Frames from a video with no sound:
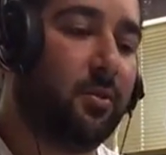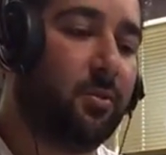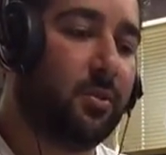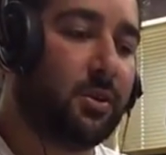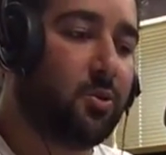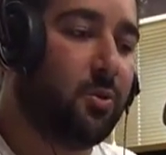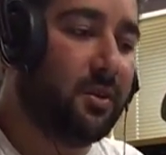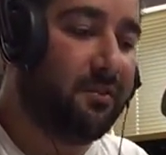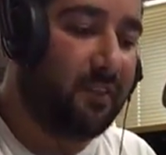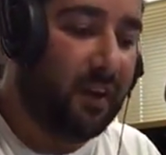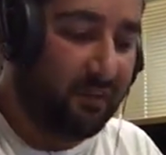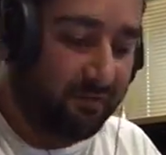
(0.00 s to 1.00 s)
we're
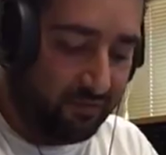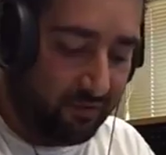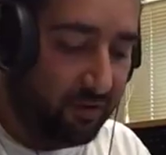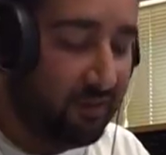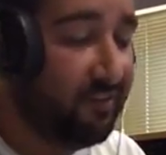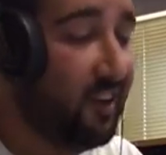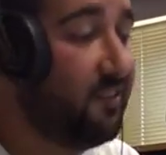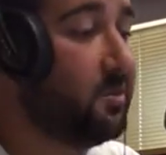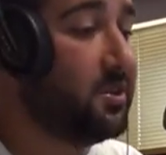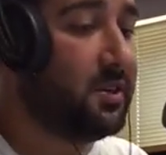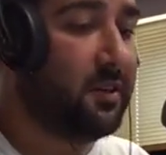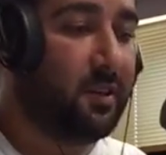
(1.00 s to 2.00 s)

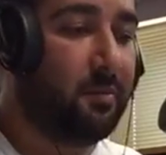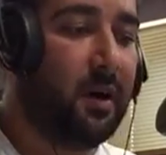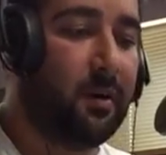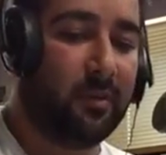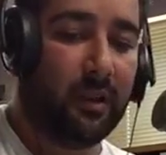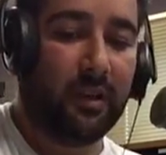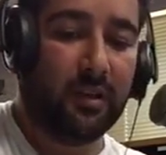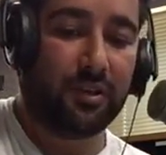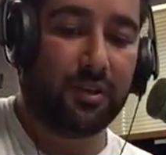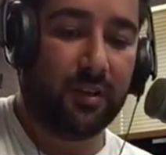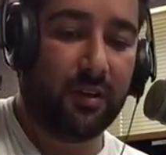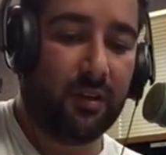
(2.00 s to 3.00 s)
25-35% of the
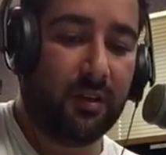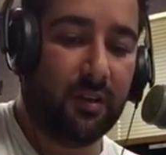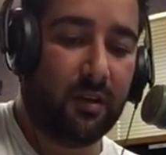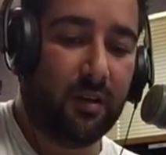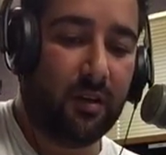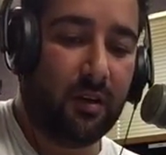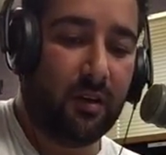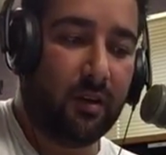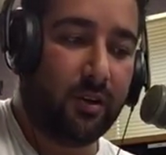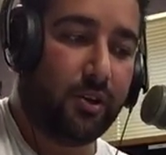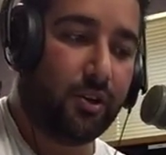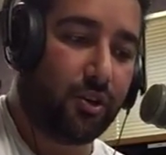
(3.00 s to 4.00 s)
population.
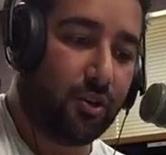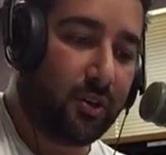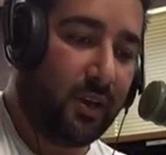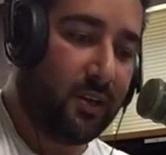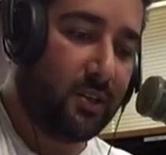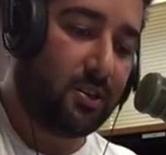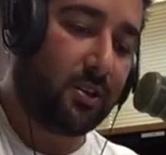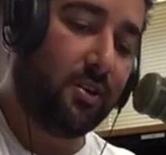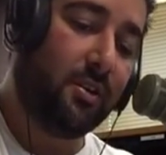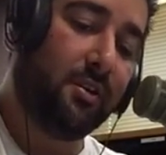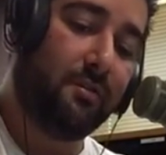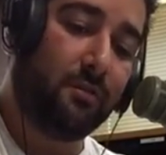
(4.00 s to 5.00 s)

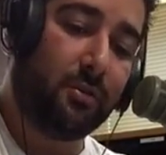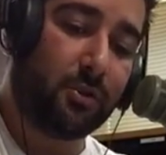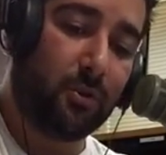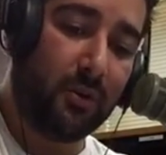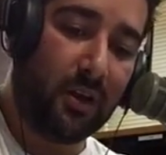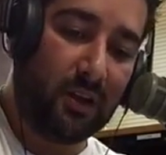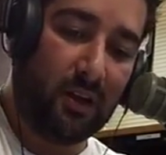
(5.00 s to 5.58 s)
Security force, our